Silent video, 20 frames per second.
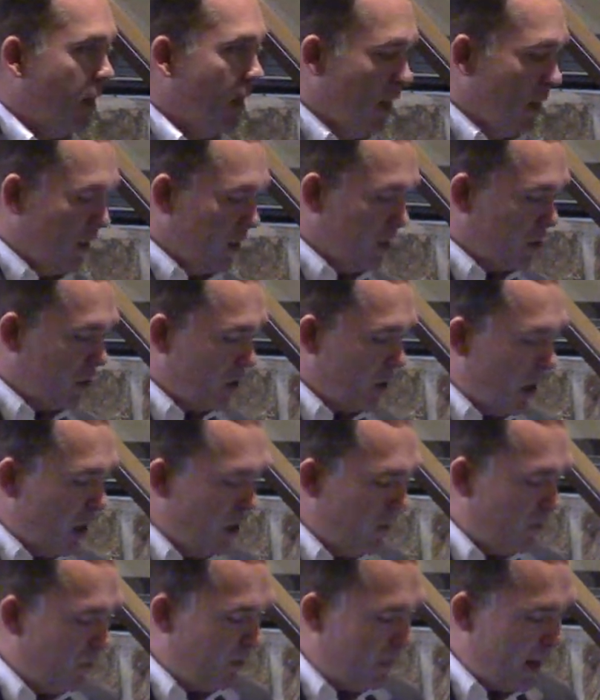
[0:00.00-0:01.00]
The Son
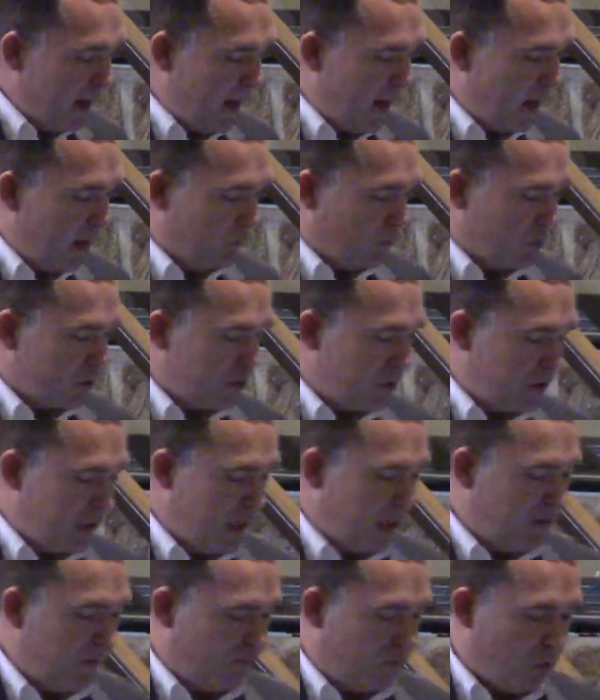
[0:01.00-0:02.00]
of Man will
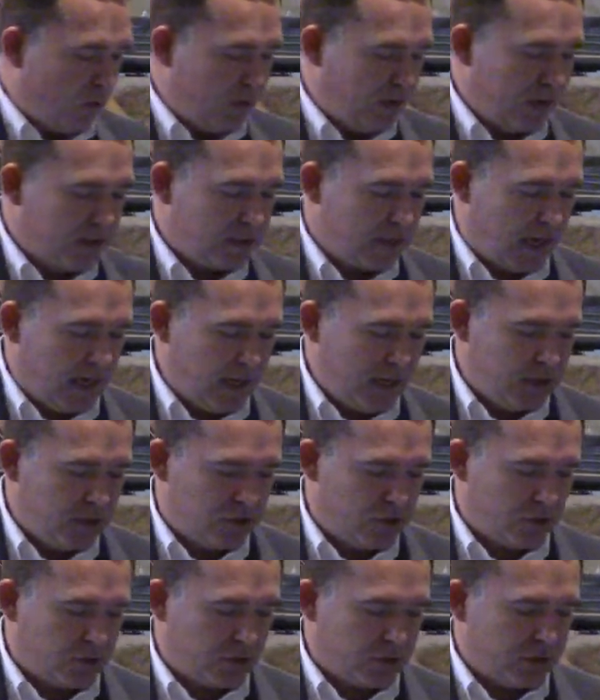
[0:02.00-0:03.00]
send forth His
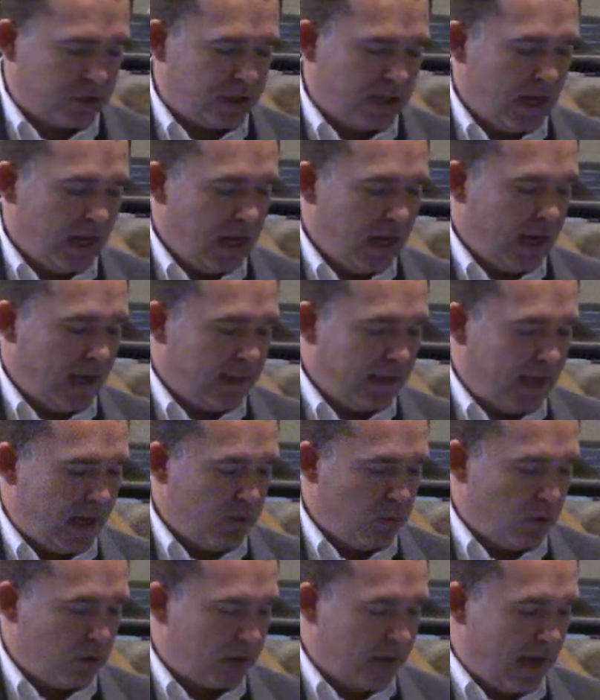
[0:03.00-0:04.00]
angels, and they
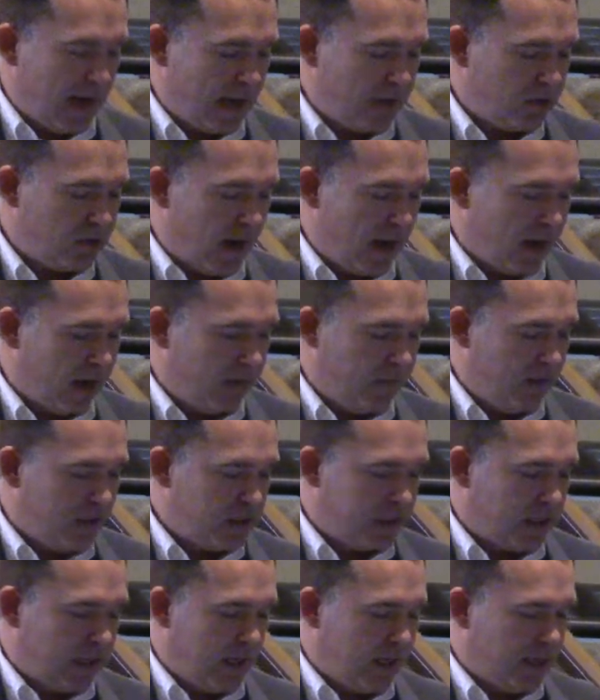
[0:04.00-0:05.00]
will gather out of His
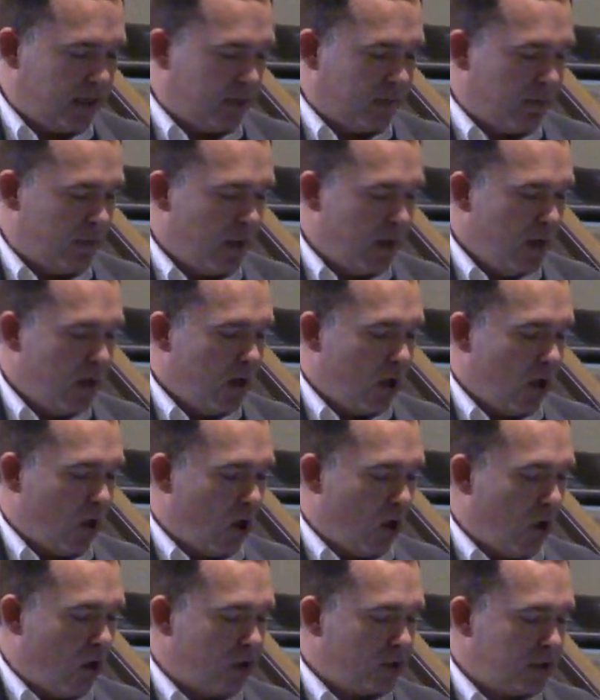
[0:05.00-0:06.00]
kingdom
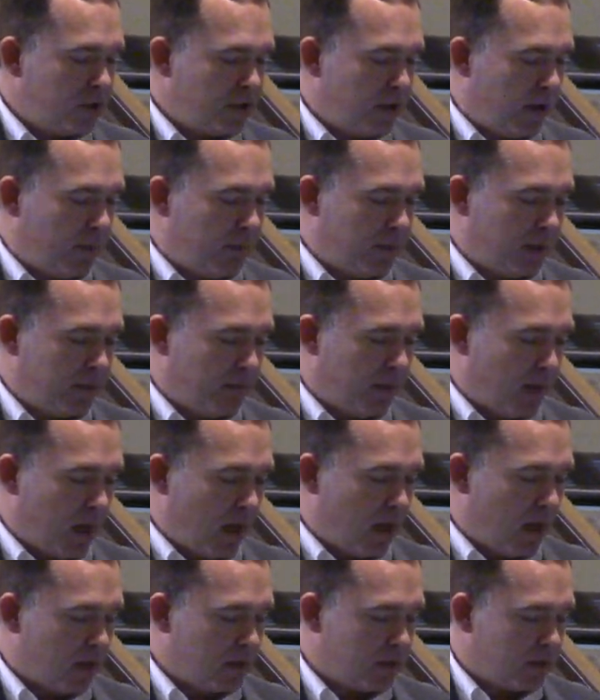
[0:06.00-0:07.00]
all stumbling
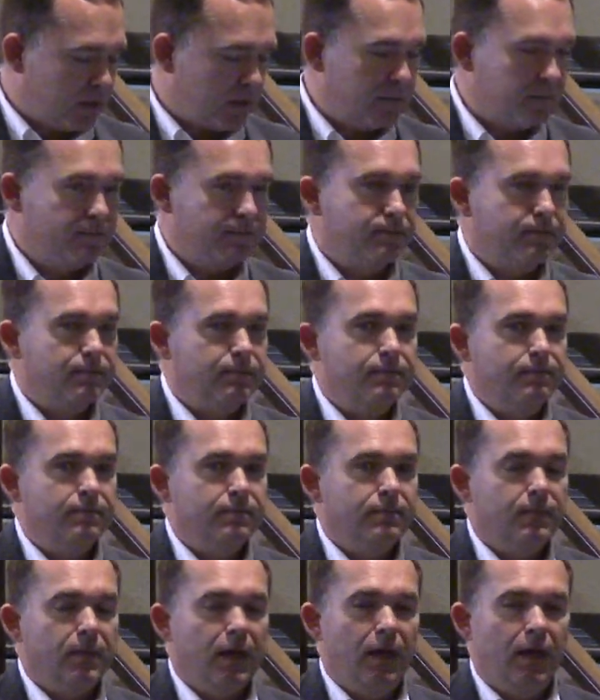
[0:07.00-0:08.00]
blocks
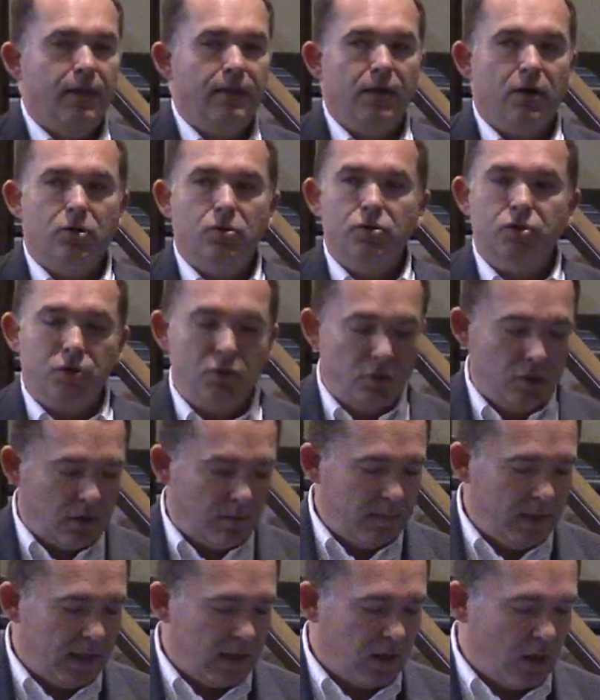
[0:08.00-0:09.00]
and those who
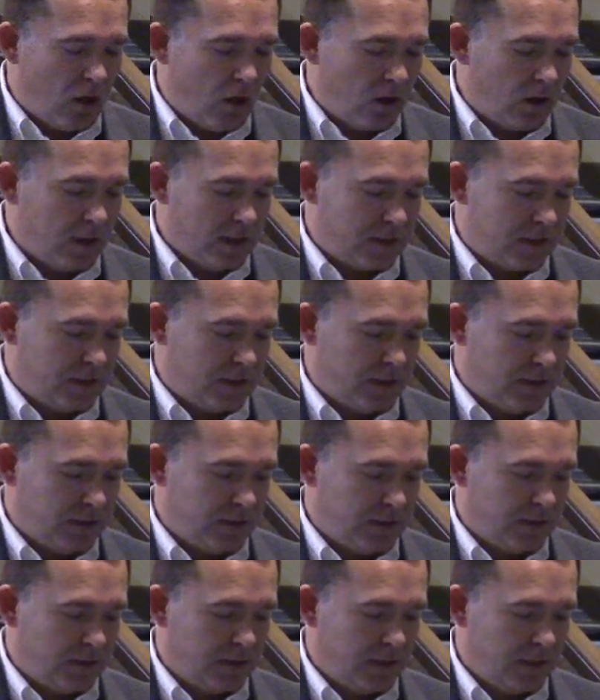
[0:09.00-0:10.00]
commit
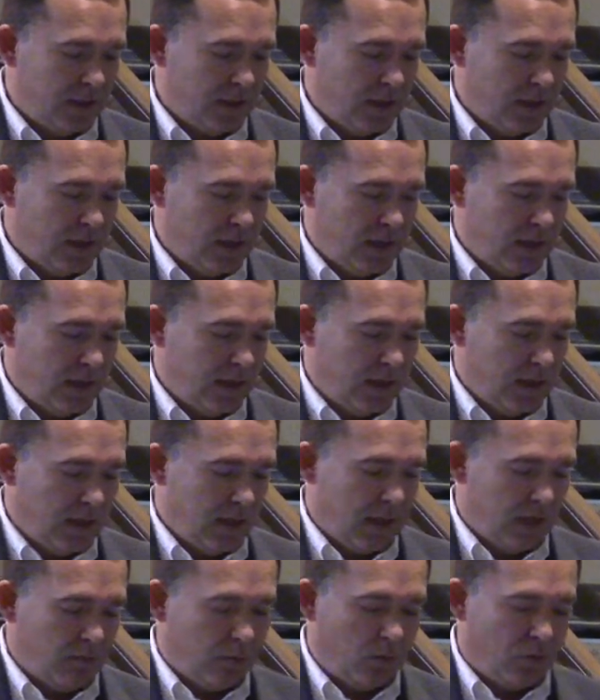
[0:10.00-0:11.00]
lawlessness,
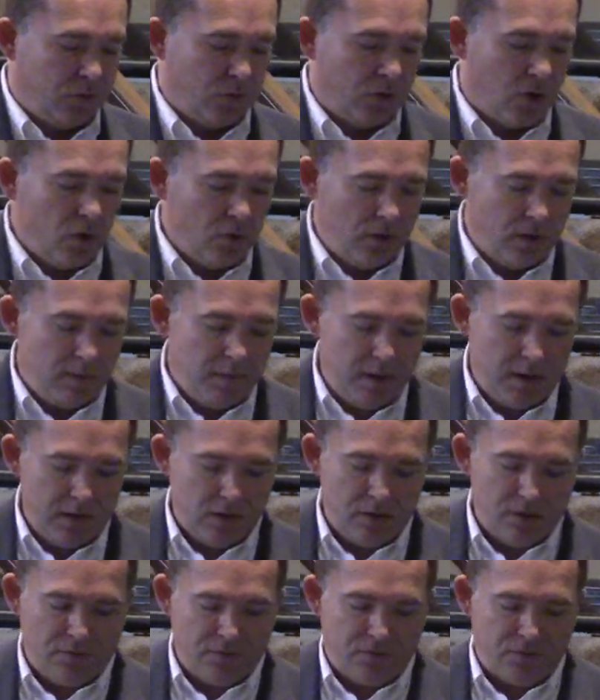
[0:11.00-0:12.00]
and will throw them into
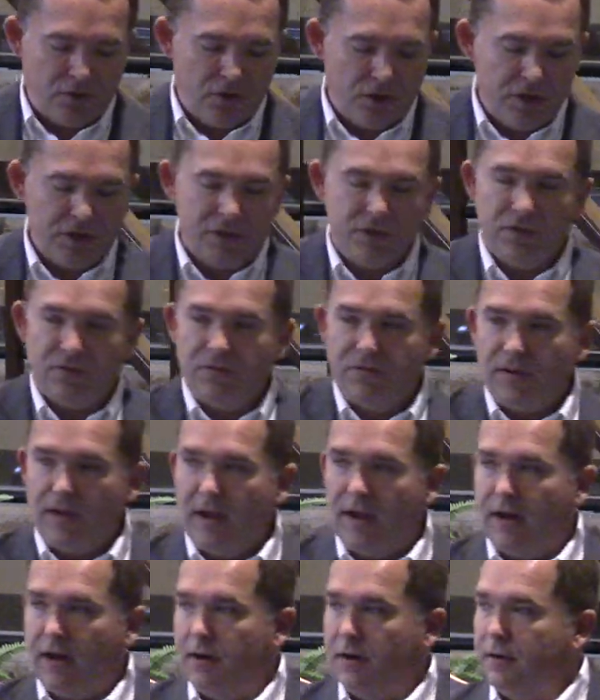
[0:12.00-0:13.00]
the furnace of
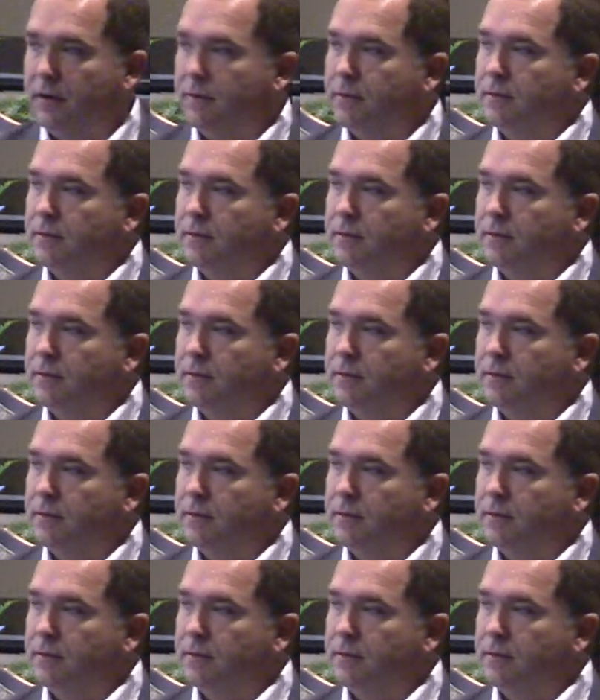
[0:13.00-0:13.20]
fire.